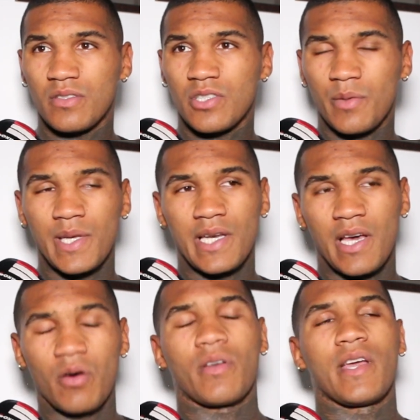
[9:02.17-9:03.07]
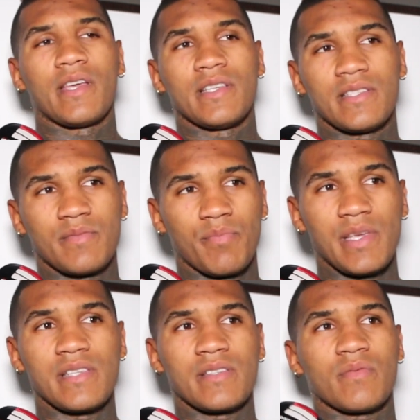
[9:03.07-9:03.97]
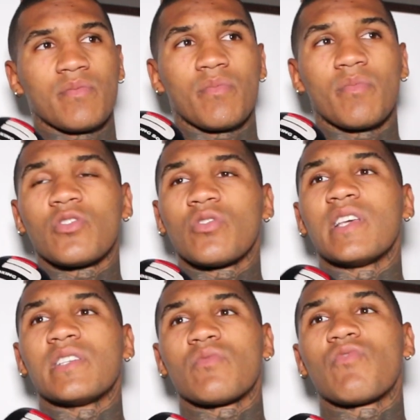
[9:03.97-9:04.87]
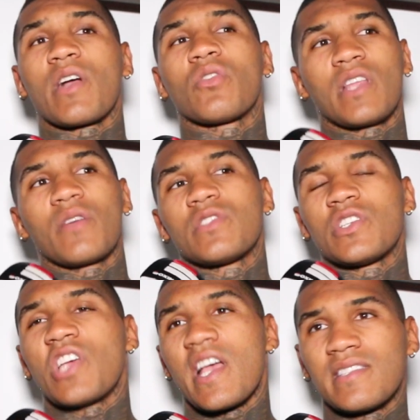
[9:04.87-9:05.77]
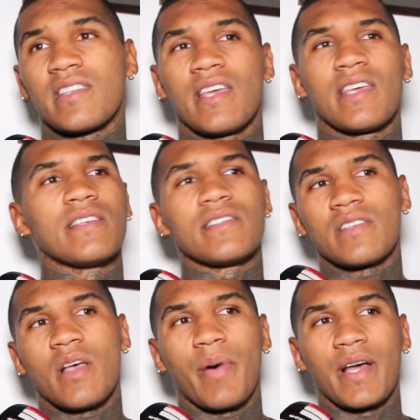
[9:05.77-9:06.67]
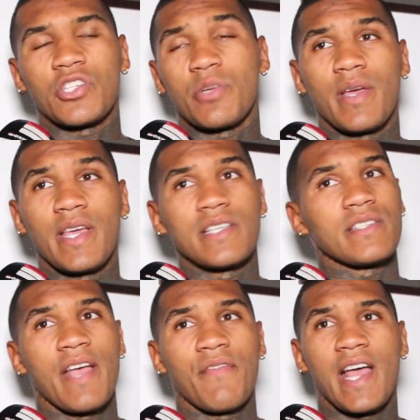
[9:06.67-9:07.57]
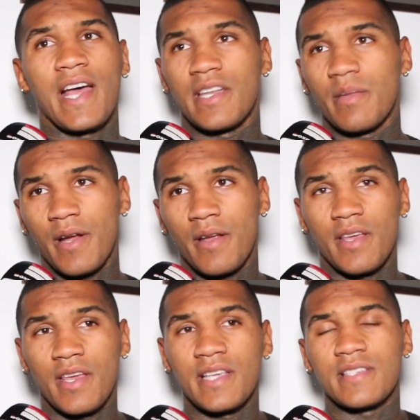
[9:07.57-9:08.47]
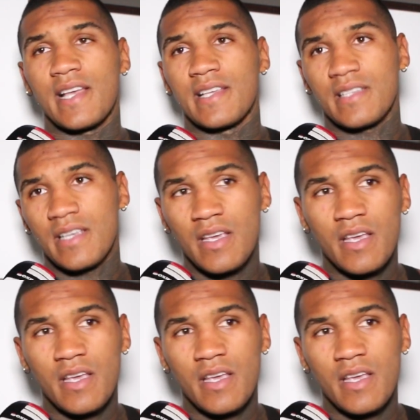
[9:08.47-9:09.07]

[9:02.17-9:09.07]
Do you know what I mean? Oh, okay, he's, he's, his record don't suggest that he's a puncher, but he's heavy-handed, he says.